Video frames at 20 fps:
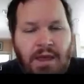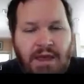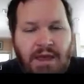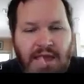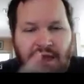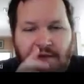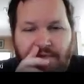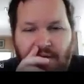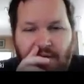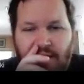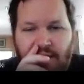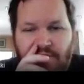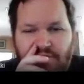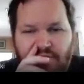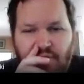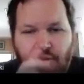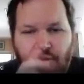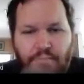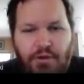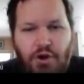if I
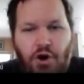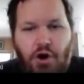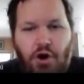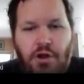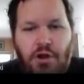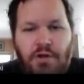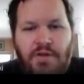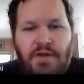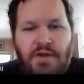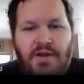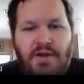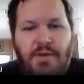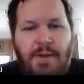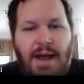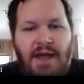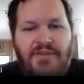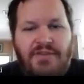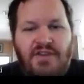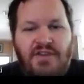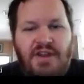assume that all of the
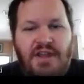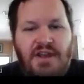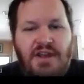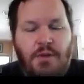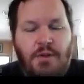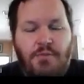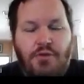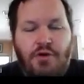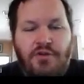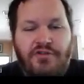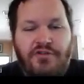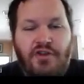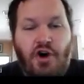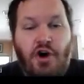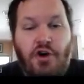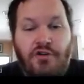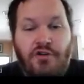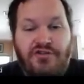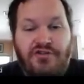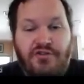capacity numbers
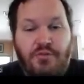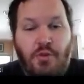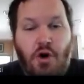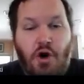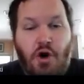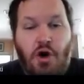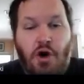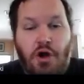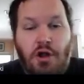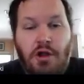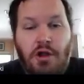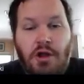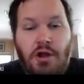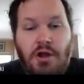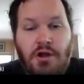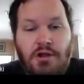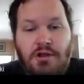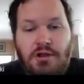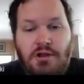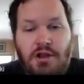are small,
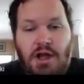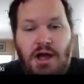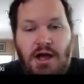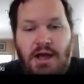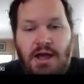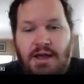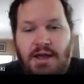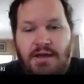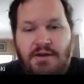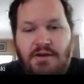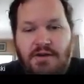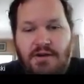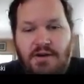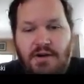like